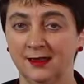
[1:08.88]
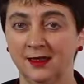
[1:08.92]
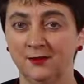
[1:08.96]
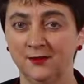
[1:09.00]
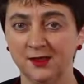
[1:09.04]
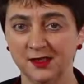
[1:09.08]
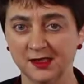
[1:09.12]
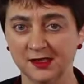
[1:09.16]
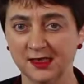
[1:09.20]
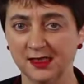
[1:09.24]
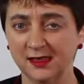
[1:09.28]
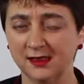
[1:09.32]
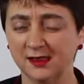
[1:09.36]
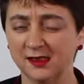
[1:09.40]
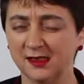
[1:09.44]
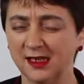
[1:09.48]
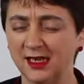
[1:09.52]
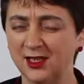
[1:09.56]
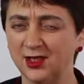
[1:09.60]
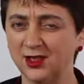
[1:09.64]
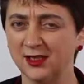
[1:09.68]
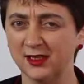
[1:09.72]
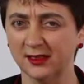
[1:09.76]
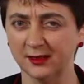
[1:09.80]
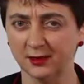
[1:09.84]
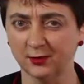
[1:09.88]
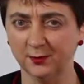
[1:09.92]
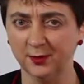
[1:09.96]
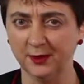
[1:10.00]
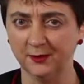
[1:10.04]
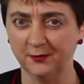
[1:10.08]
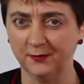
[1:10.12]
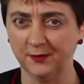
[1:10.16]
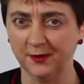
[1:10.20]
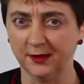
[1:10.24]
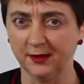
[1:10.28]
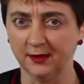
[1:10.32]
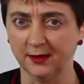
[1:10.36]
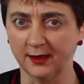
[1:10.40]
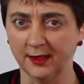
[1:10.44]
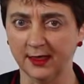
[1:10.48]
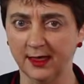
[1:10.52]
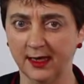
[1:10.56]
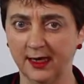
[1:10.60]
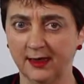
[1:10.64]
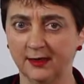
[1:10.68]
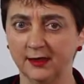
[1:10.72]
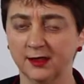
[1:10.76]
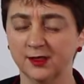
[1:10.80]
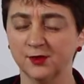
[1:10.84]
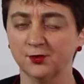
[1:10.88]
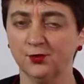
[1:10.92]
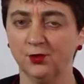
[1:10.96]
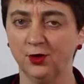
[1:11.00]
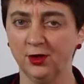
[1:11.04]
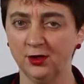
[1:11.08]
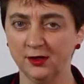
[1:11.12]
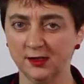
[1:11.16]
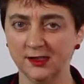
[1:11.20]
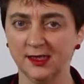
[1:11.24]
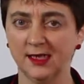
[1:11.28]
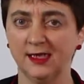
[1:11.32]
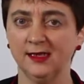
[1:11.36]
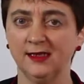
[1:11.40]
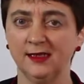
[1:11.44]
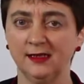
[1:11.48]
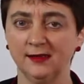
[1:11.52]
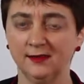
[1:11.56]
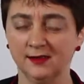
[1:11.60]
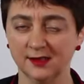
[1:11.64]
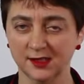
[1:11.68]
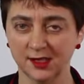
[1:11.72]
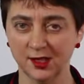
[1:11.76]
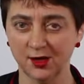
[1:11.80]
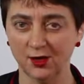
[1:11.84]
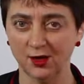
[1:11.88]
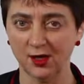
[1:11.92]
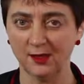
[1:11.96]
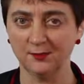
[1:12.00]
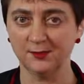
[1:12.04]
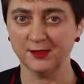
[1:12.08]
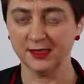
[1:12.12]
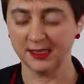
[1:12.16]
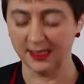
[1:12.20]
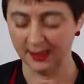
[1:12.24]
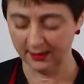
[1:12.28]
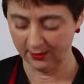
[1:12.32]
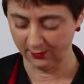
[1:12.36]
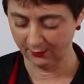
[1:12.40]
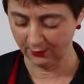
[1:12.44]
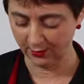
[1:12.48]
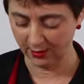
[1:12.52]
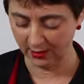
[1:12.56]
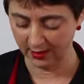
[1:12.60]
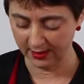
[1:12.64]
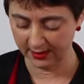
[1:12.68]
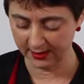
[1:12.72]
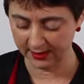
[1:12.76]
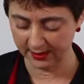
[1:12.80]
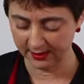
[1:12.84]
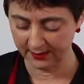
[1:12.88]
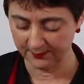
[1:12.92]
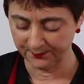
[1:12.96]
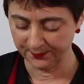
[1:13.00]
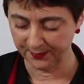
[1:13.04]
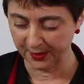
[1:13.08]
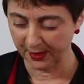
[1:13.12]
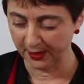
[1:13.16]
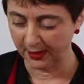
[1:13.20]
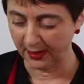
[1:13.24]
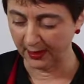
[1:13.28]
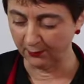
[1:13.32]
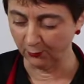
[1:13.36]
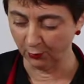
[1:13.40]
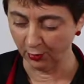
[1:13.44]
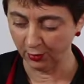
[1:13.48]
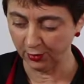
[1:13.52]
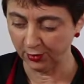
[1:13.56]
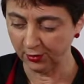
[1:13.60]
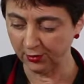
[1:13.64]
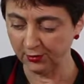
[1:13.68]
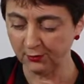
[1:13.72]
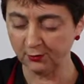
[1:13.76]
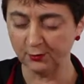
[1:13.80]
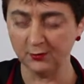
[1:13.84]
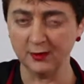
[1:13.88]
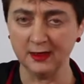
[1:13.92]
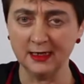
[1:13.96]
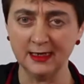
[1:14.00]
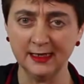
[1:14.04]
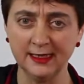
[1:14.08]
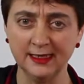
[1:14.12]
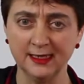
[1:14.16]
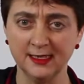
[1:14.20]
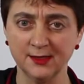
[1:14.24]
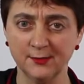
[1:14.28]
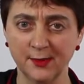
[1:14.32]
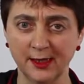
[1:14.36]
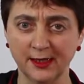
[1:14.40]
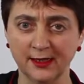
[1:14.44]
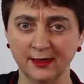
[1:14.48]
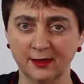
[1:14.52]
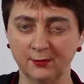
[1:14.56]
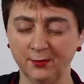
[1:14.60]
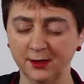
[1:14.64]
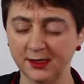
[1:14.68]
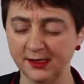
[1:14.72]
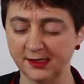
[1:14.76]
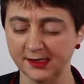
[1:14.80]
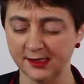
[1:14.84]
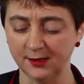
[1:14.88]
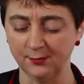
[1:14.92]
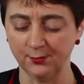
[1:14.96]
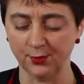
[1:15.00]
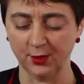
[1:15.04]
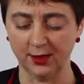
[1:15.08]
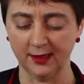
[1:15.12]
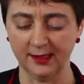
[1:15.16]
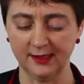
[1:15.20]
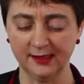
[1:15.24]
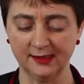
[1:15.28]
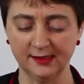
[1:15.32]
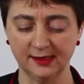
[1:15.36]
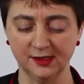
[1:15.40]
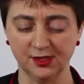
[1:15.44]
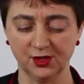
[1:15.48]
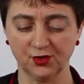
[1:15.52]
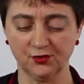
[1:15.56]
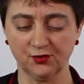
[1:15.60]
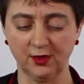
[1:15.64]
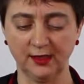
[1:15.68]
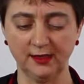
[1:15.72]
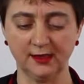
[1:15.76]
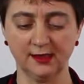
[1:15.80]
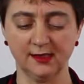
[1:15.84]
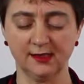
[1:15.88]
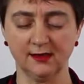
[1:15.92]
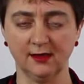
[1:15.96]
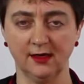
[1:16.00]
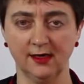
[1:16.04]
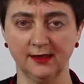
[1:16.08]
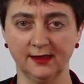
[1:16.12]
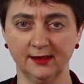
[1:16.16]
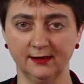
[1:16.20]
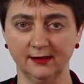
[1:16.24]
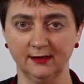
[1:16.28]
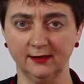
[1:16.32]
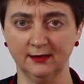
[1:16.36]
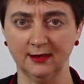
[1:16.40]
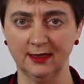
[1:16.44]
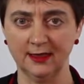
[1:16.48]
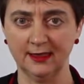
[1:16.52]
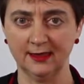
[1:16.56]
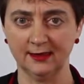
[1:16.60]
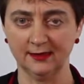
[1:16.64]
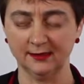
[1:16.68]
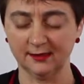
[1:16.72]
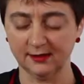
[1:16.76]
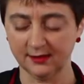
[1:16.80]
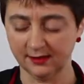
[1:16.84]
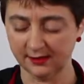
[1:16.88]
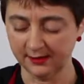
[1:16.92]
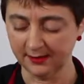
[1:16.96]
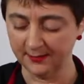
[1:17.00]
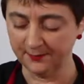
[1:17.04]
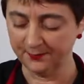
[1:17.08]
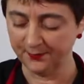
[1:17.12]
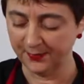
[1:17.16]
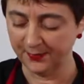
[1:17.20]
Now this next stage is a little bit fiddly and it's worth taking the time to get it right. And what you need to make it a bit simpler is a straight-sided glass.